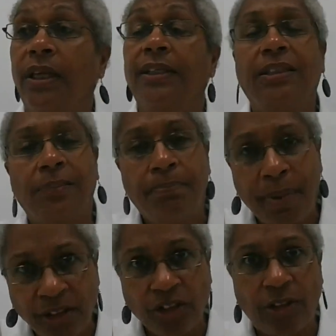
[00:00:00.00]

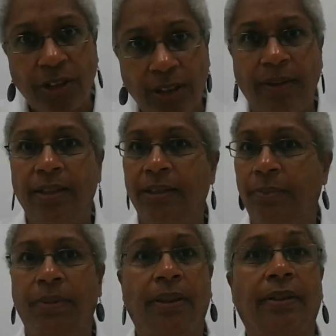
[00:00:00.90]
especially in this
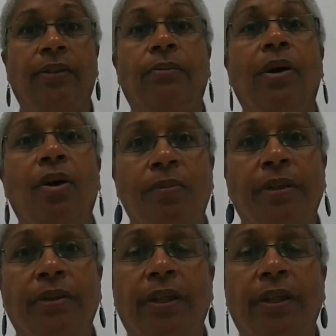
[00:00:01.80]
political moment.